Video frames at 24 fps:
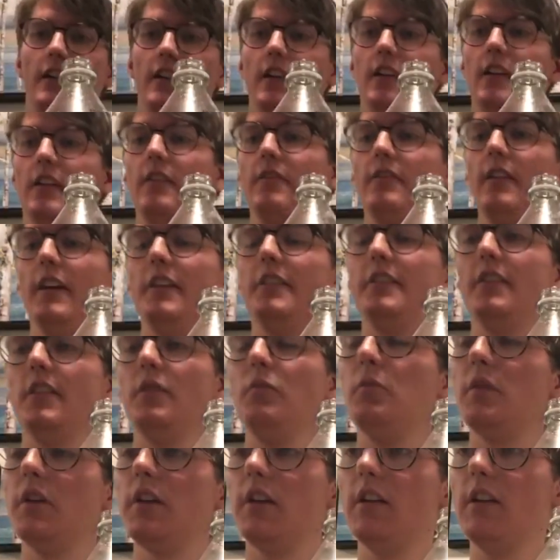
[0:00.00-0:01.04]
facing
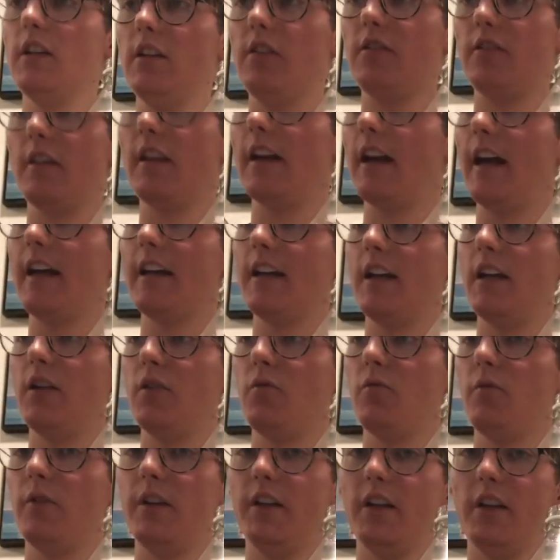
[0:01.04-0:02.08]
me so that I can
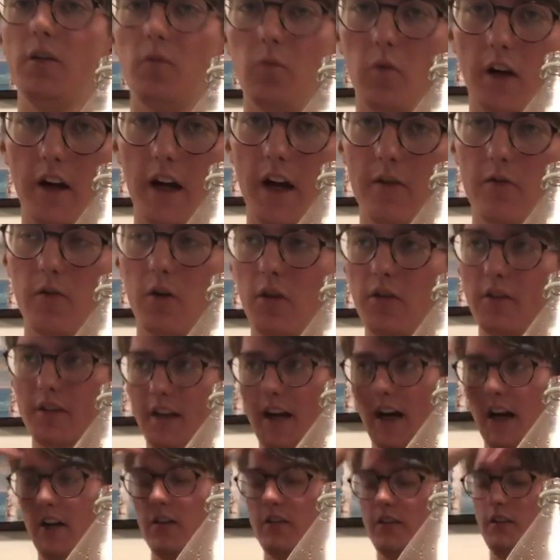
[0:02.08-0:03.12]
read what I wrote
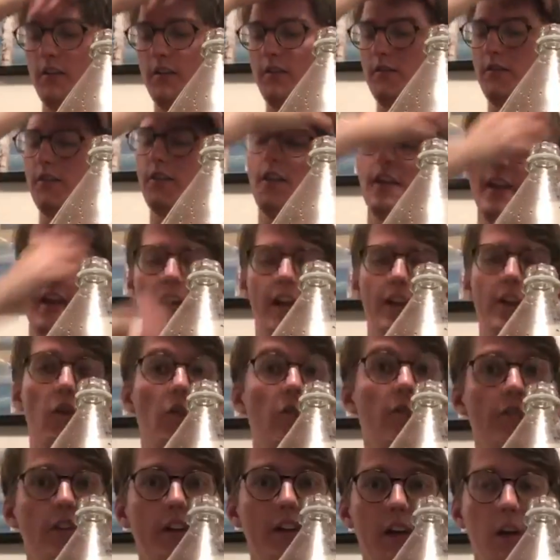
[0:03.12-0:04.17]
down so that I don't
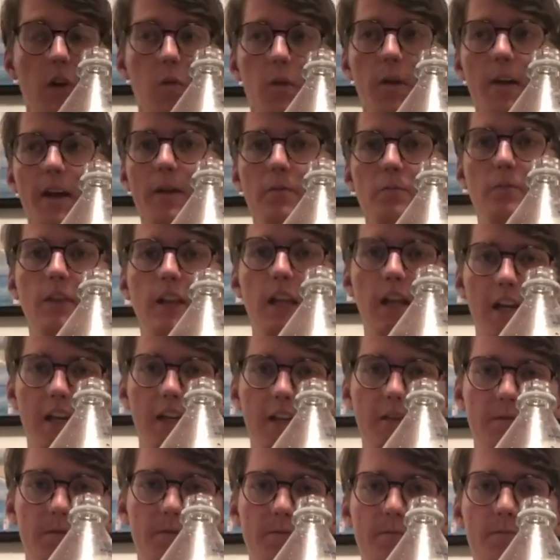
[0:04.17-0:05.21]
forget when I'm playing.
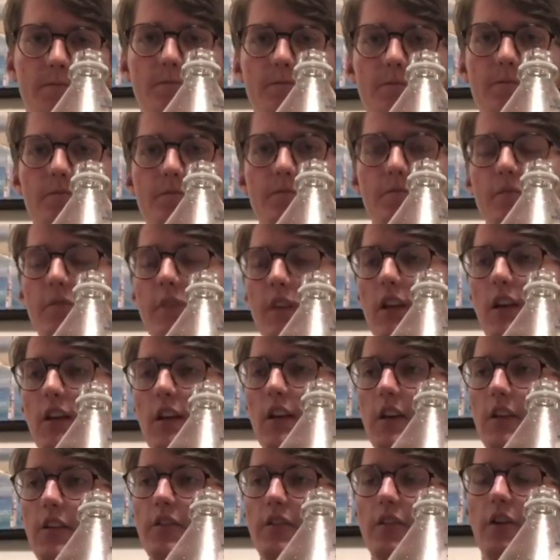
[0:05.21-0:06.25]

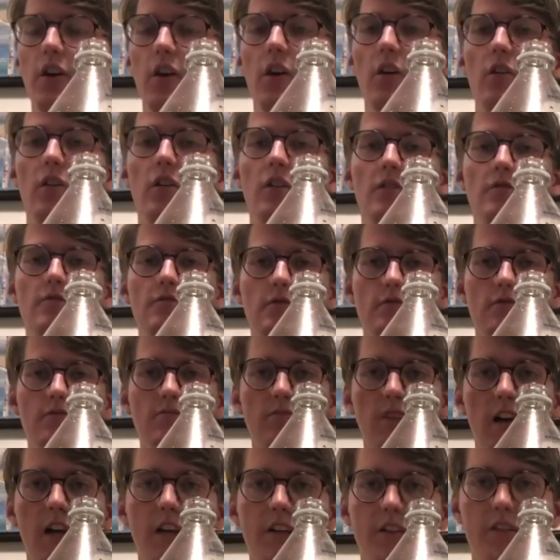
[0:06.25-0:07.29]
So
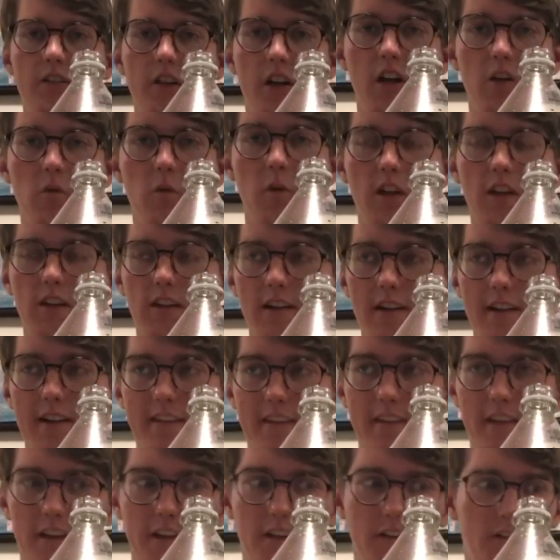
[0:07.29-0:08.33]
my song went like
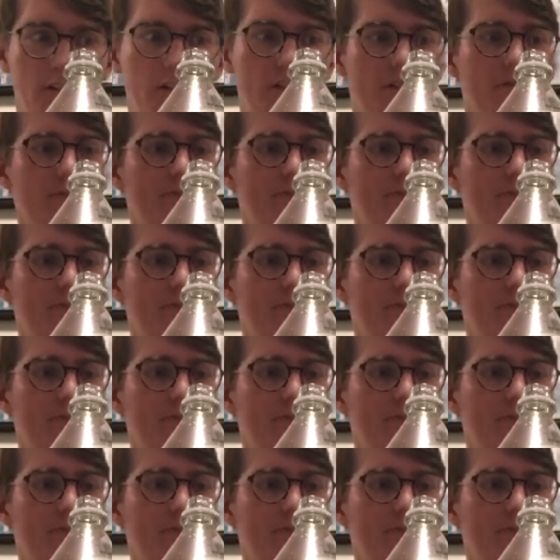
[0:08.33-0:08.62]
this.